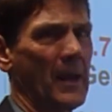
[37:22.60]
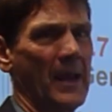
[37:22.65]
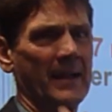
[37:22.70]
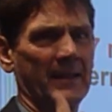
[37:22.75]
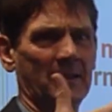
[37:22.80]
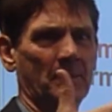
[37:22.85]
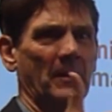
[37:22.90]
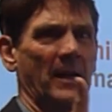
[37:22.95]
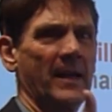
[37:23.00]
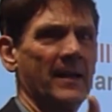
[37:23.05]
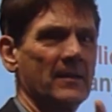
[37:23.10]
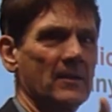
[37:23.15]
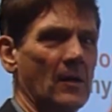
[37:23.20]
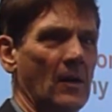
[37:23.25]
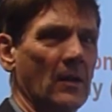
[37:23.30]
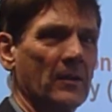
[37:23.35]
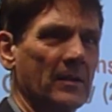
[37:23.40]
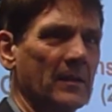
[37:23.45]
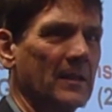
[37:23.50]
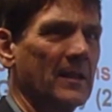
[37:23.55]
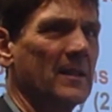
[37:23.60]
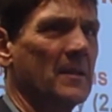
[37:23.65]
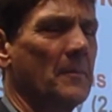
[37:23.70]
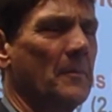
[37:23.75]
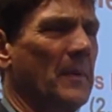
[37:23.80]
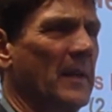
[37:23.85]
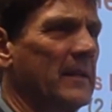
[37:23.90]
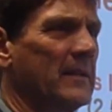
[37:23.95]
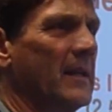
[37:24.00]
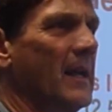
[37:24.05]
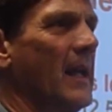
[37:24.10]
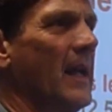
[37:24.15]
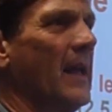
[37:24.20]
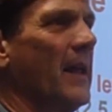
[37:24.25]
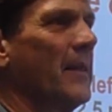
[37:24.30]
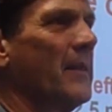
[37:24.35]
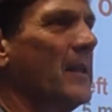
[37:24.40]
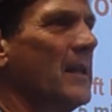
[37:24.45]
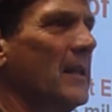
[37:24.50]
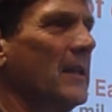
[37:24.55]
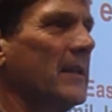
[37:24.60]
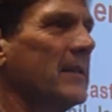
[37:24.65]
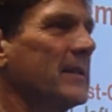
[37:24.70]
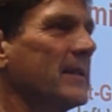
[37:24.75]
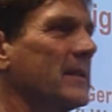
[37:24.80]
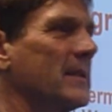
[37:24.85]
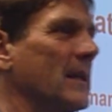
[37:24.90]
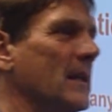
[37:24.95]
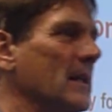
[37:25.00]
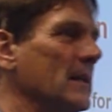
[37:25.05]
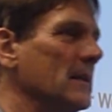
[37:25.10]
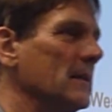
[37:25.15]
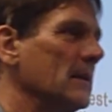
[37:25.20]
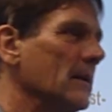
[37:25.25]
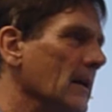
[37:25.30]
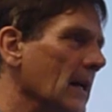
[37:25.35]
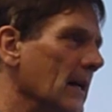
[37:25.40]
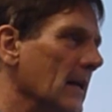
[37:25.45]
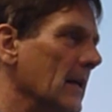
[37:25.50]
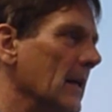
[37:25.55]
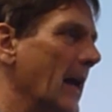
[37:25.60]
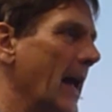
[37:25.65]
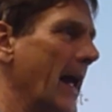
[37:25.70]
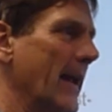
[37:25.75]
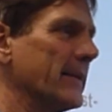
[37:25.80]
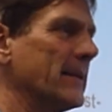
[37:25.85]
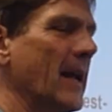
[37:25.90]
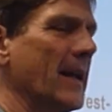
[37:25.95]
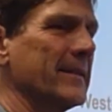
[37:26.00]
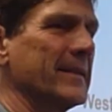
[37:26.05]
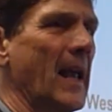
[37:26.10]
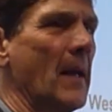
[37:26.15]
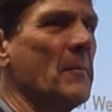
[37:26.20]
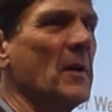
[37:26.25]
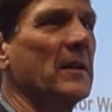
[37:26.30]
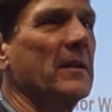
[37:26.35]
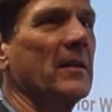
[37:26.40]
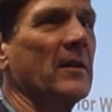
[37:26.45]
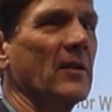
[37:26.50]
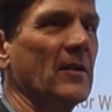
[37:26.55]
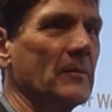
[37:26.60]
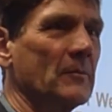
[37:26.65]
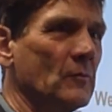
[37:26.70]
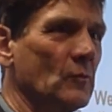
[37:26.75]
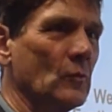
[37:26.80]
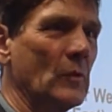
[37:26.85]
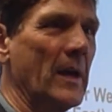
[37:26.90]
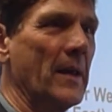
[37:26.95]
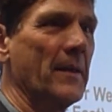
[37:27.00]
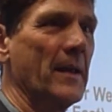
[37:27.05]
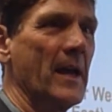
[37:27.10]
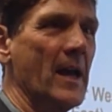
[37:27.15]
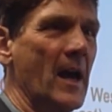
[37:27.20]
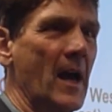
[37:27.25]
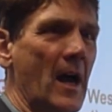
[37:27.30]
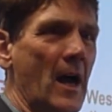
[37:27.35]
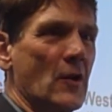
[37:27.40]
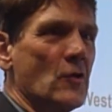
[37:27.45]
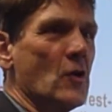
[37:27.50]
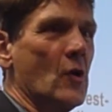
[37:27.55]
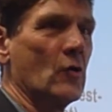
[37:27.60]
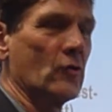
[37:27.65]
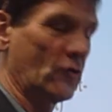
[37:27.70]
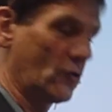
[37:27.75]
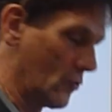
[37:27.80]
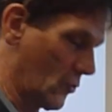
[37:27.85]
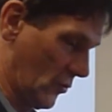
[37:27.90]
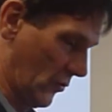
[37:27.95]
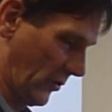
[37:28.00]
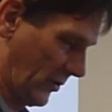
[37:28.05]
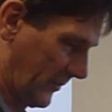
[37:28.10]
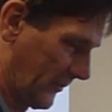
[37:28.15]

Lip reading: explains also a little bit this anti-Semitism where there are no Jews.